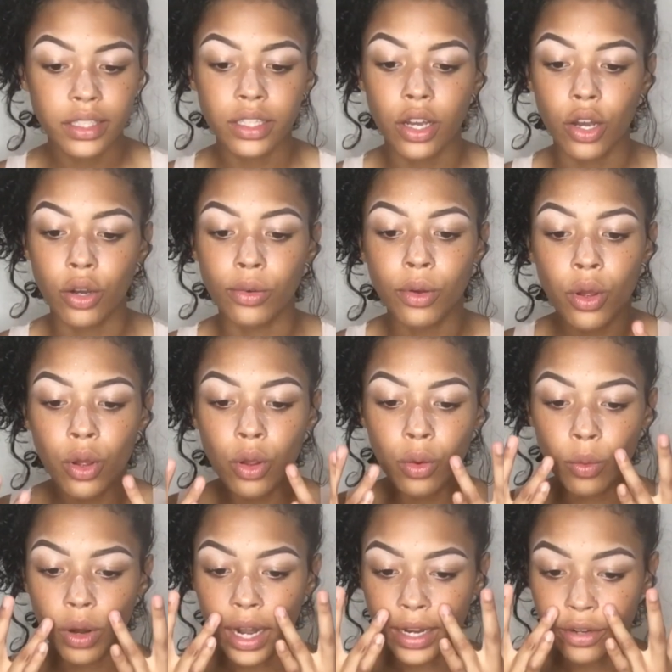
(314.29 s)
So
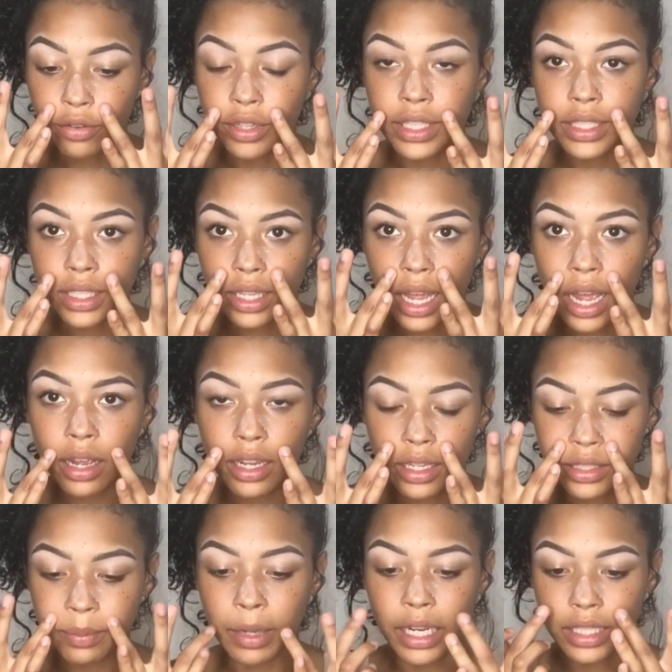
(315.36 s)
where I crease a lot
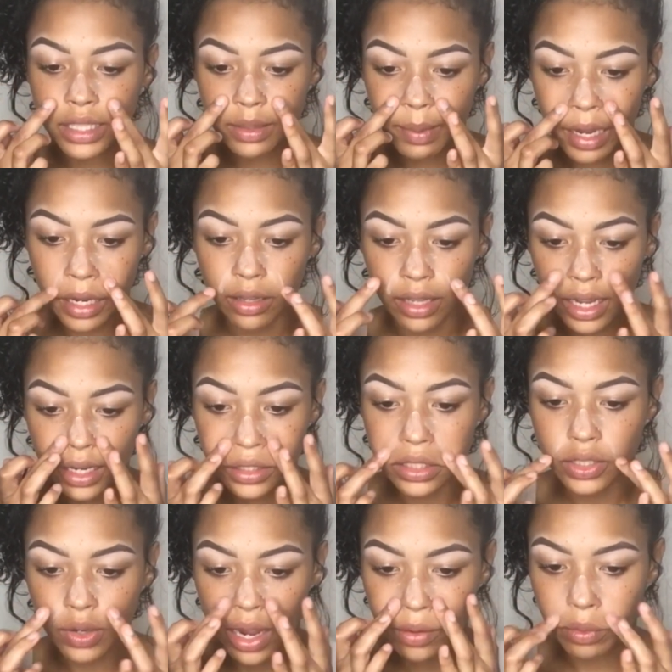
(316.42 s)
is my smile line,
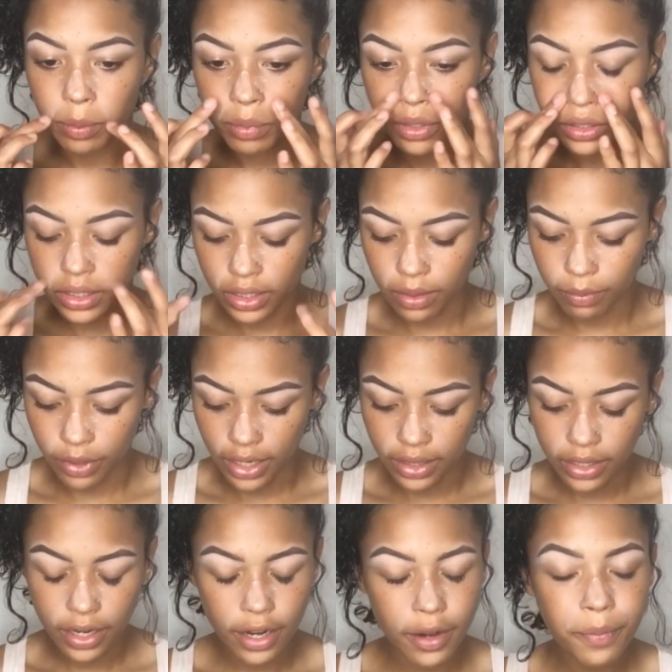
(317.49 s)
so I will put some
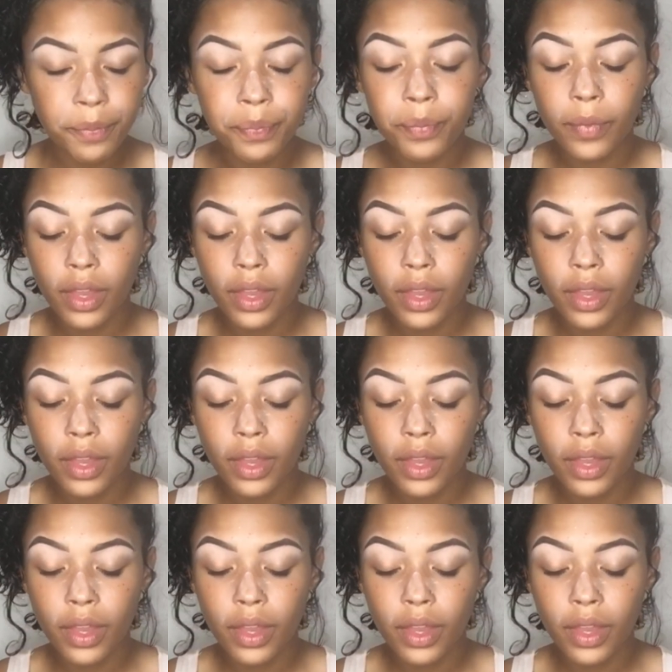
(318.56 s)
right there.